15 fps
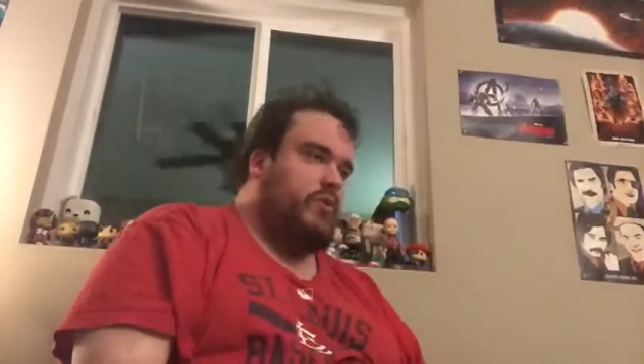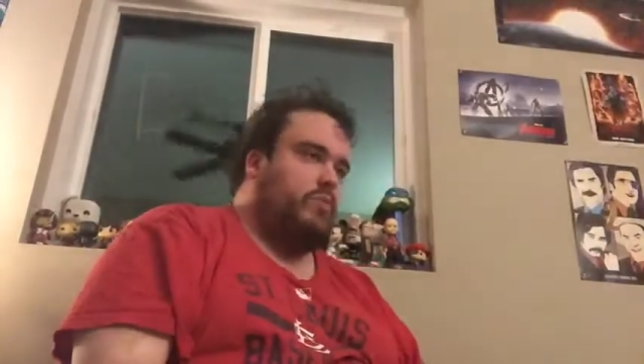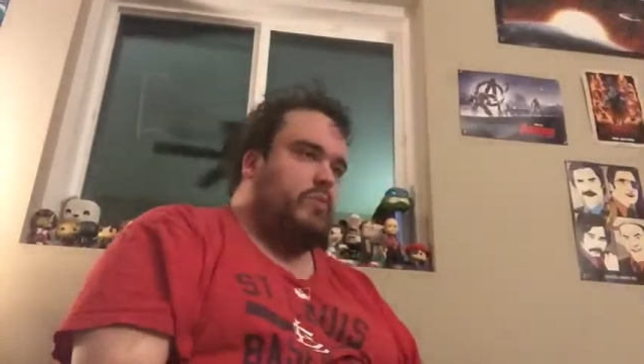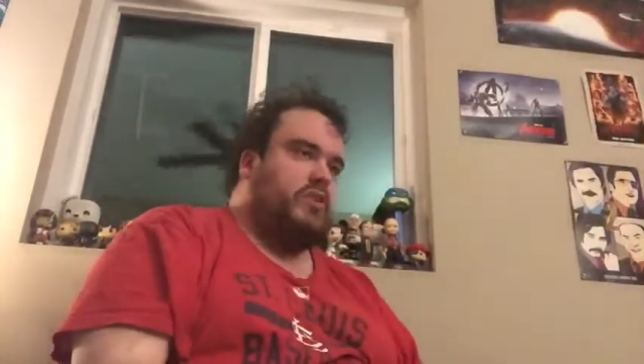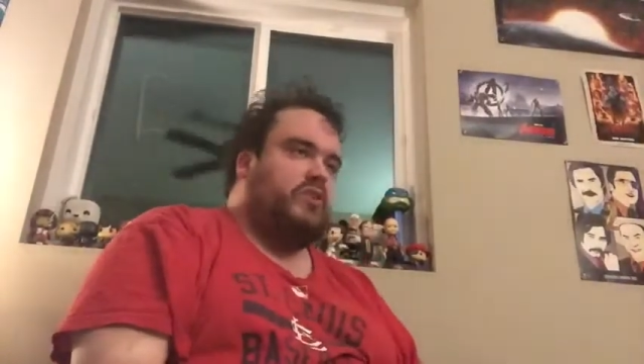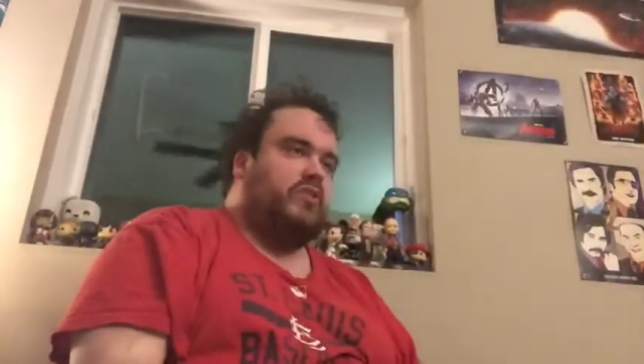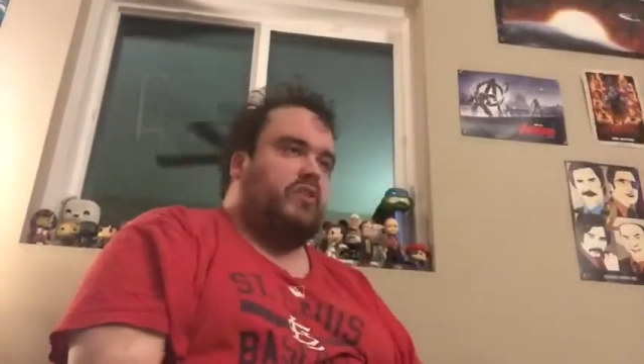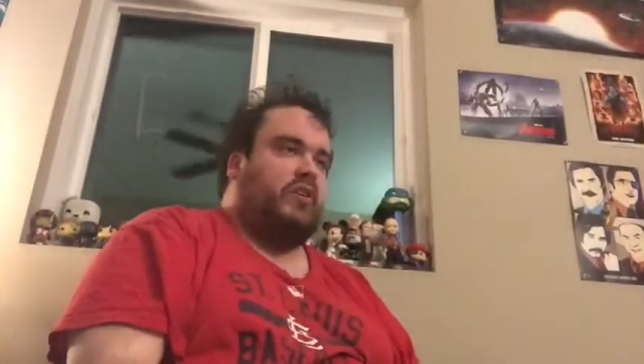
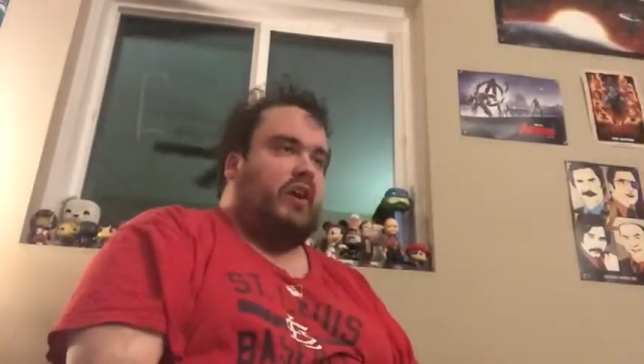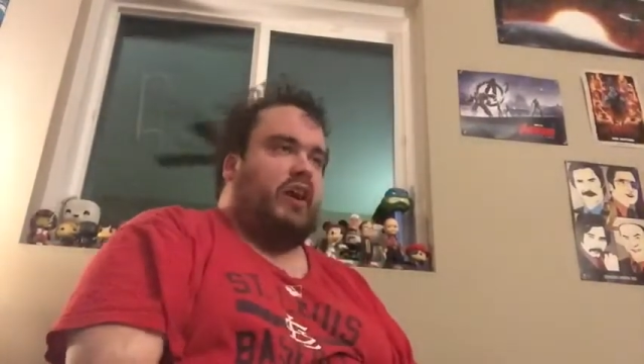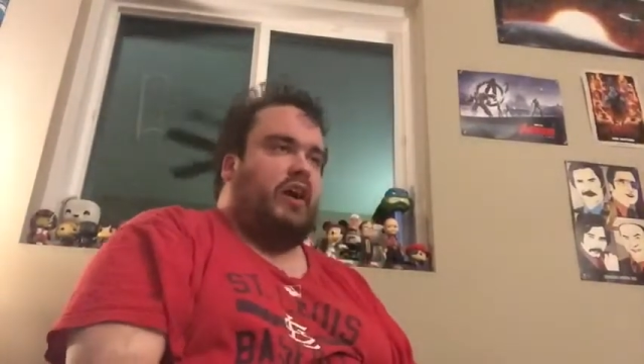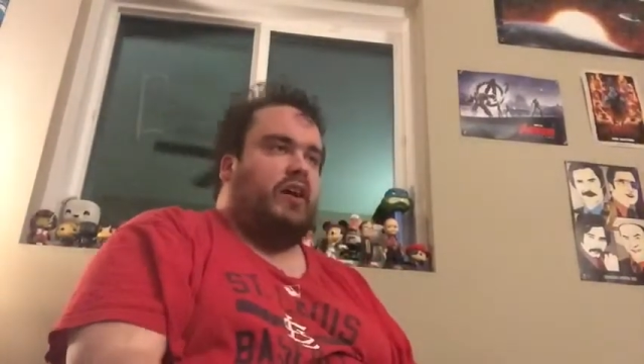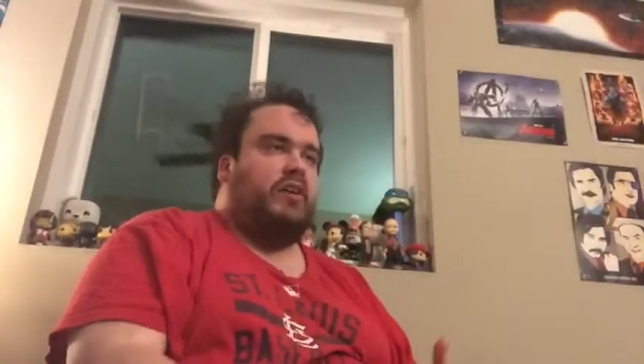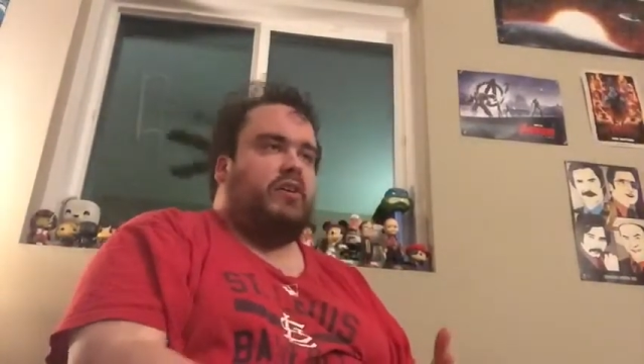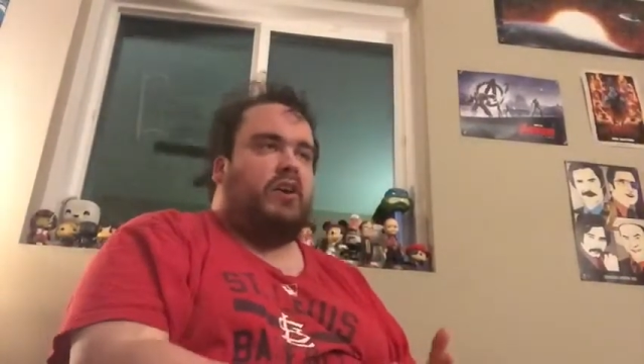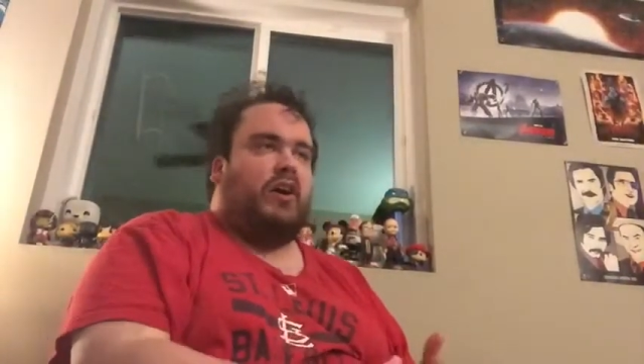which
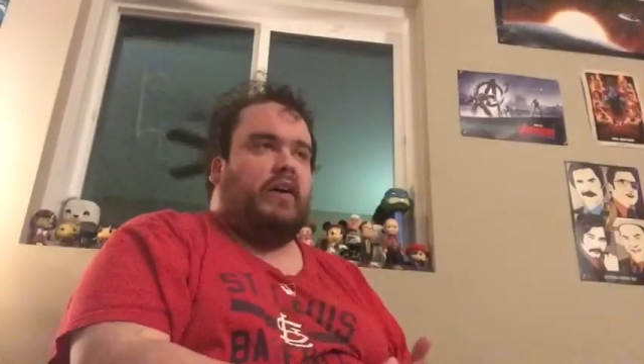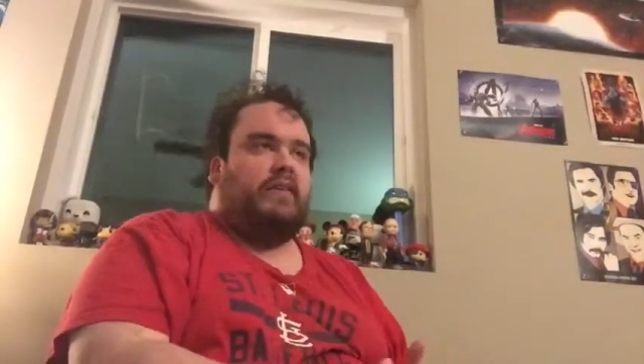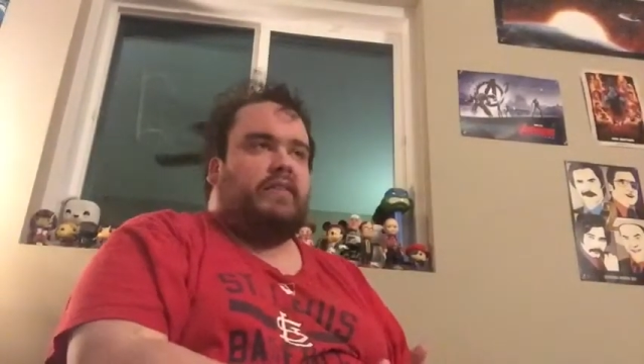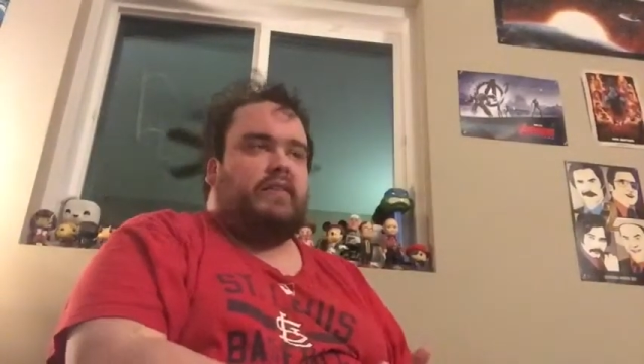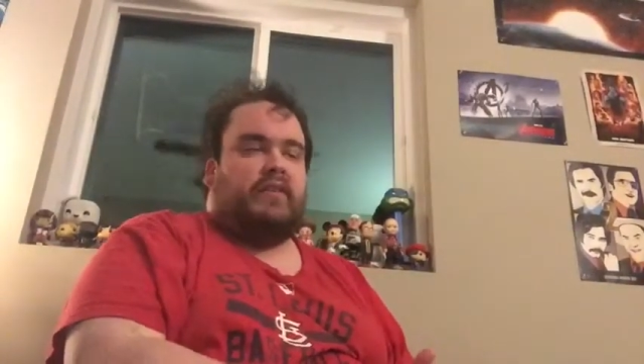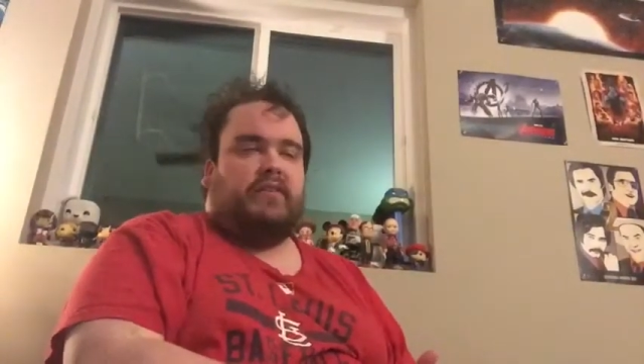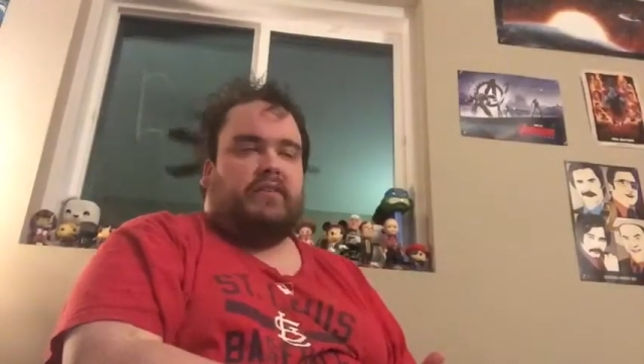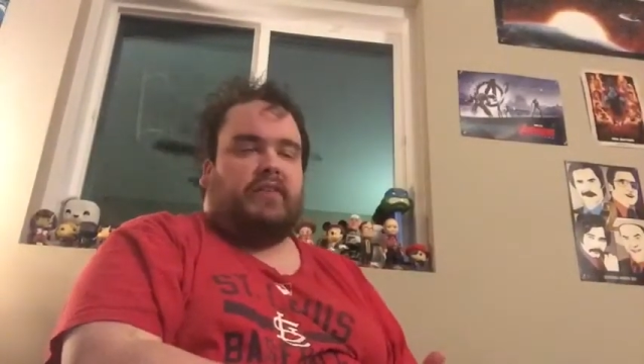
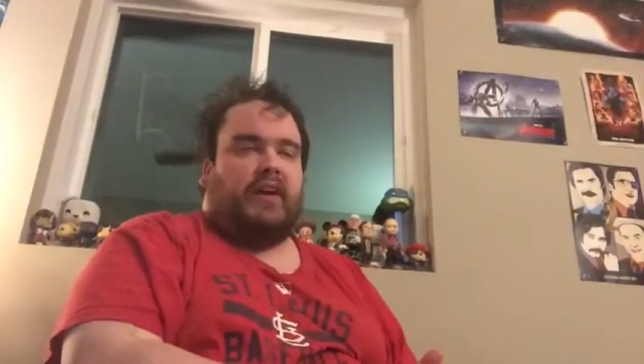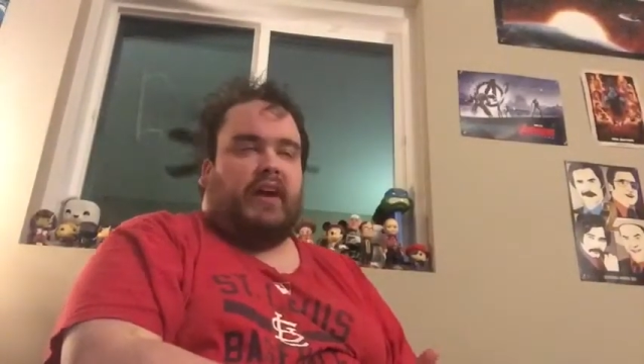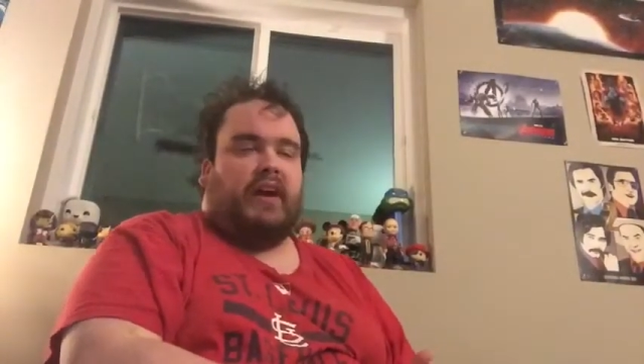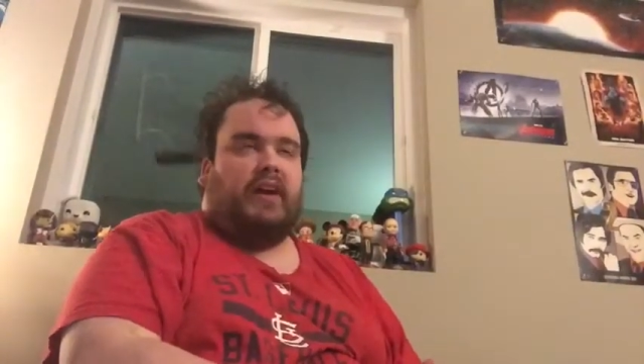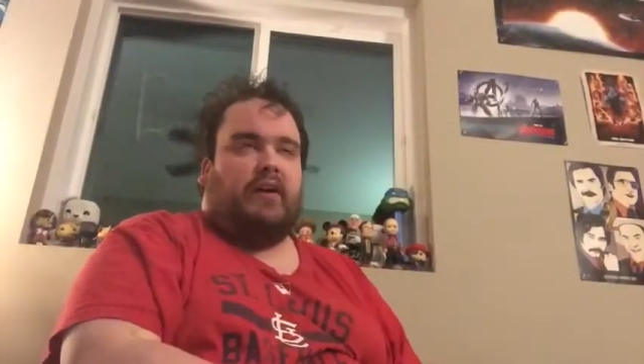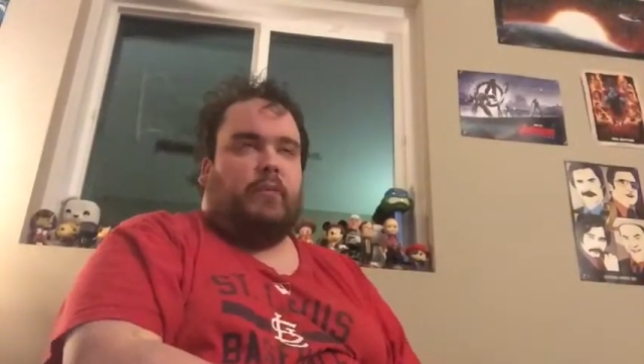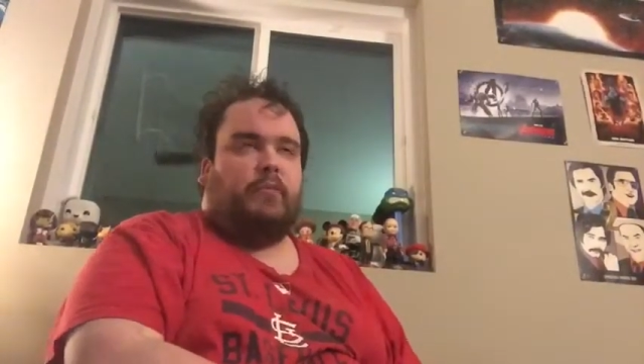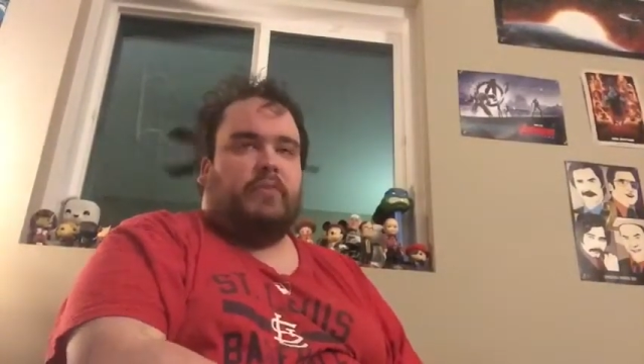causes
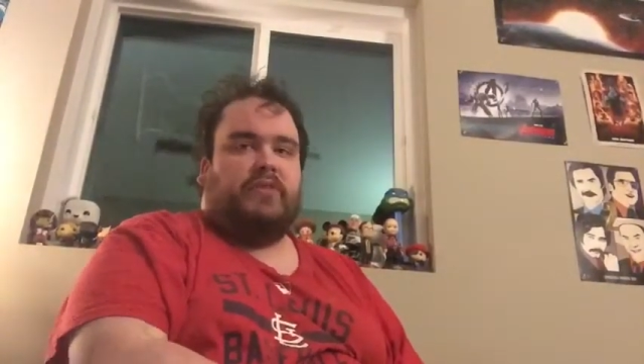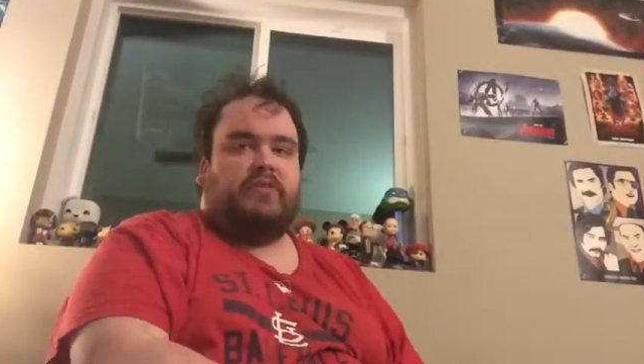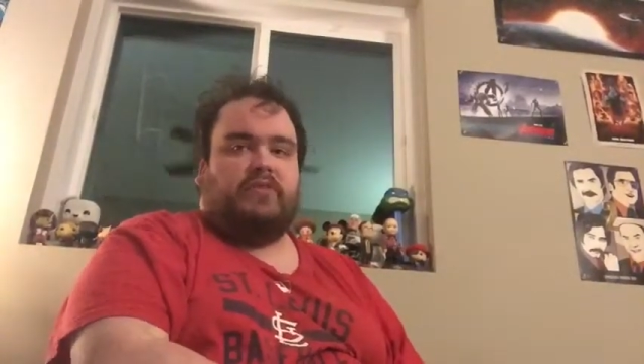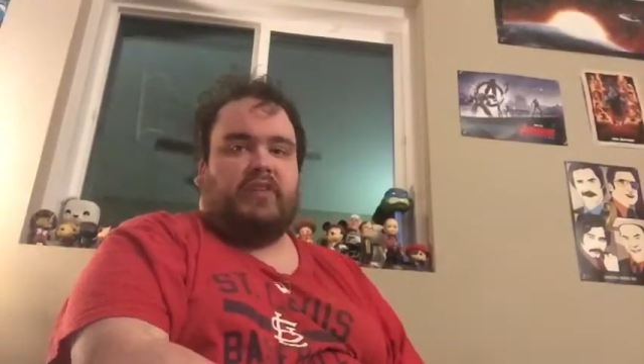Mr.